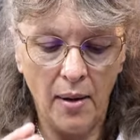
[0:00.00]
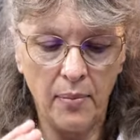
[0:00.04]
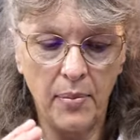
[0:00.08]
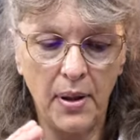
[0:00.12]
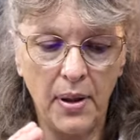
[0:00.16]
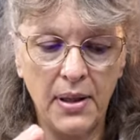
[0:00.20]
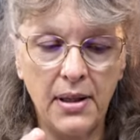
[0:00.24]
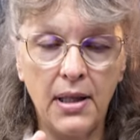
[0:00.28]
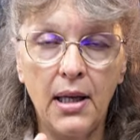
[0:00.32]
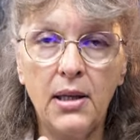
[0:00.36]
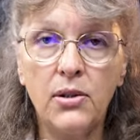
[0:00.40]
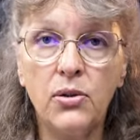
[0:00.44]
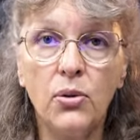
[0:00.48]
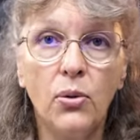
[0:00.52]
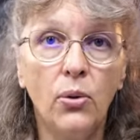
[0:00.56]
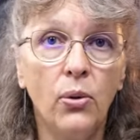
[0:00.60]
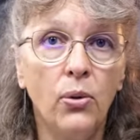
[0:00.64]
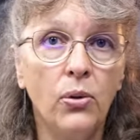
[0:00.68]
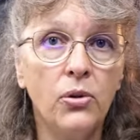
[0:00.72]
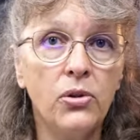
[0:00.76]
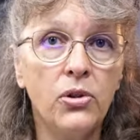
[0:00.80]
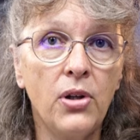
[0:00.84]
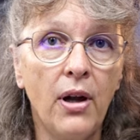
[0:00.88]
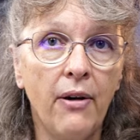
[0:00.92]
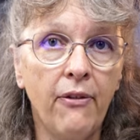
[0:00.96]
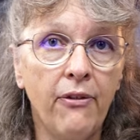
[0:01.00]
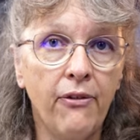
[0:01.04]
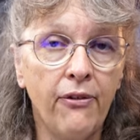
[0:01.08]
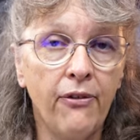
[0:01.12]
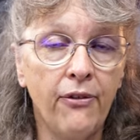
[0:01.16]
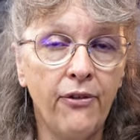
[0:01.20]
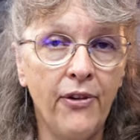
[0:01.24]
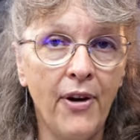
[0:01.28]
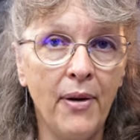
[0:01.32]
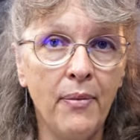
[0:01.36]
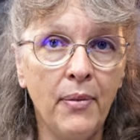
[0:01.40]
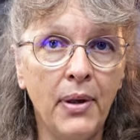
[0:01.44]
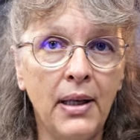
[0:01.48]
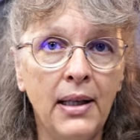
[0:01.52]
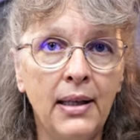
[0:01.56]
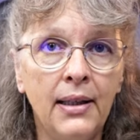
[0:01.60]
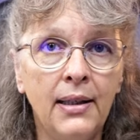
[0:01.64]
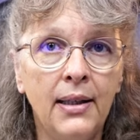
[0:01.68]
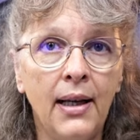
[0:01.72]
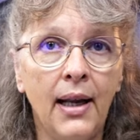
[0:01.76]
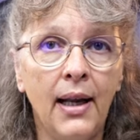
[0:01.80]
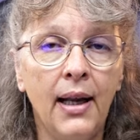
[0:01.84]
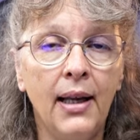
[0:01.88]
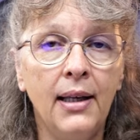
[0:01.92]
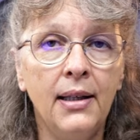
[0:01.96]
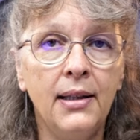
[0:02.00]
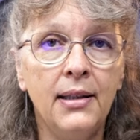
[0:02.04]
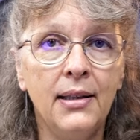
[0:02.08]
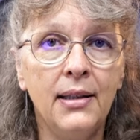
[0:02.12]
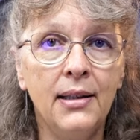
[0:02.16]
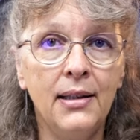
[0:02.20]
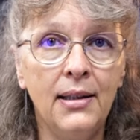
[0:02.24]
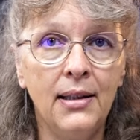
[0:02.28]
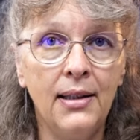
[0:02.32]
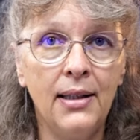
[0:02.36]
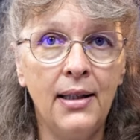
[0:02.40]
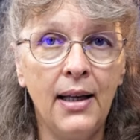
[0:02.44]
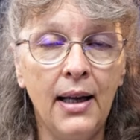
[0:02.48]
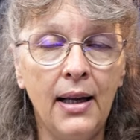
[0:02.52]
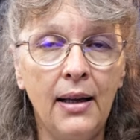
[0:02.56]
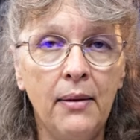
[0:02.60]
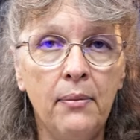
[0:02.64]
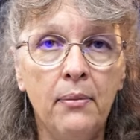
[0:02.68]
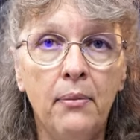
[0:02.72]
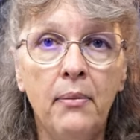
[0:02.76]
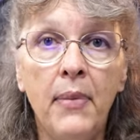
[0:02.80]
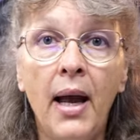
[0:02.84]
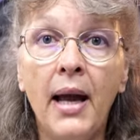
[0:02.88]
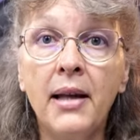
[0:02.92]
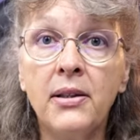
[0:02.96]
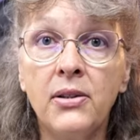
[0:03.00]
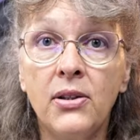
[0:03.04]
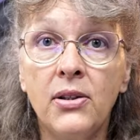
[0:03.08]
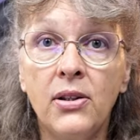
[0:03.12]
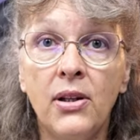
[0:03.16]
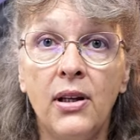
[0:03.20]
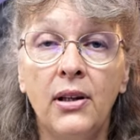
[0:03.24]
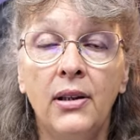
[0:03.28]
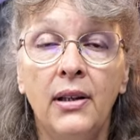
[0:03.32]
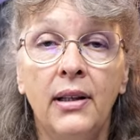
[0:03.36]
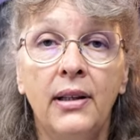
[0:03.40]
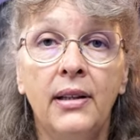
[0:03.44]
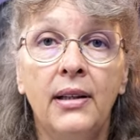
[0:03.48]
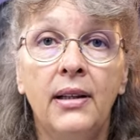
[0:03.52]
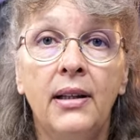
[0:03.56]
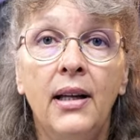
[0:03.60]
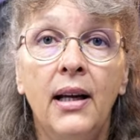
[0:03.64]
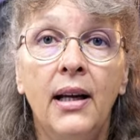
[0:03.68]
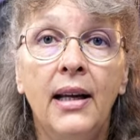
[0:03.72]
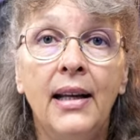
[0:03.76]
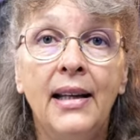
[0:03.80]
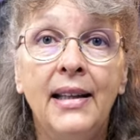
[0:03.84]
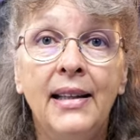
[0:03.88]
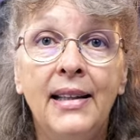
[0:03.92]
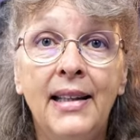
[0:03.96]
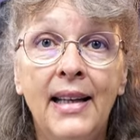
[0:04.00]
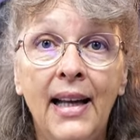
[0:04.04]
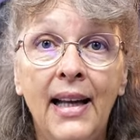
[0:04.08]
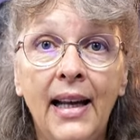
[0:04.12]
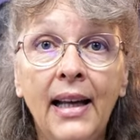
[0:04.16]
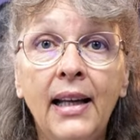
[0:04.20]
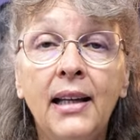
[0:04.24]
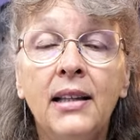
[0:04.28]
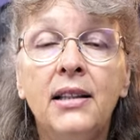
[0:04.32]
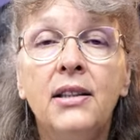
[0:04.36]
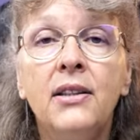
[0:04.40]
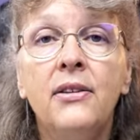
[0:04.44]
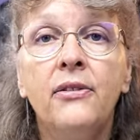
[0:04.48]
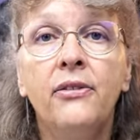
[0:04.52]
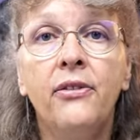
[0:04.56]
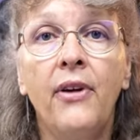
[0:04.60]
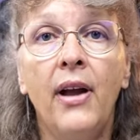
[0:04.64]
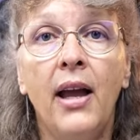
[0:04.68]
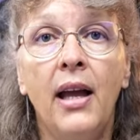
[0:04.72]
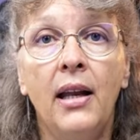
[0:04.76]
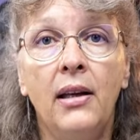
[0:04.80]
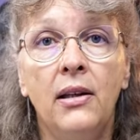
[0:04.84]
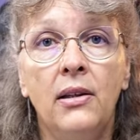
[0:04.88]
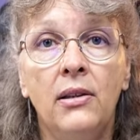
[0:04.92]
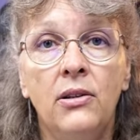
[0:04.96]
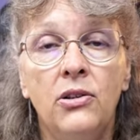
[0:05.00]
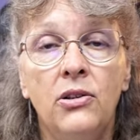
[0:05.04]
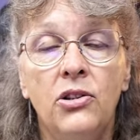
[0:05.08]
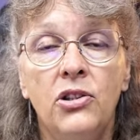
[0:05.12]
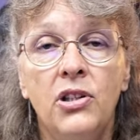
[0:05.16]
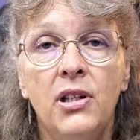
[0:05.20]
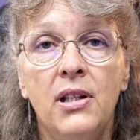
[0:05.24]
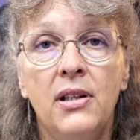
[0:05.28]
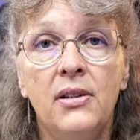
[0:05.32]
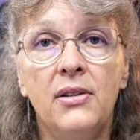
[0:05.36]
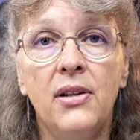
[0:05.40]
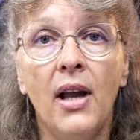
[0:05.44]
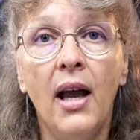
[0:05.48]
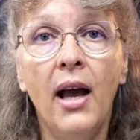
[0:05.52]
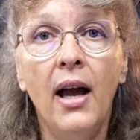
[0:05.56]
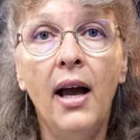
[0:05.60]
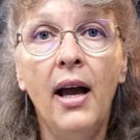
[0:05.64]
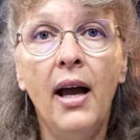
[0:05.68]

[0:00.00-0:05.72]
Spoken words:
But there's also feminine and masculine negative energies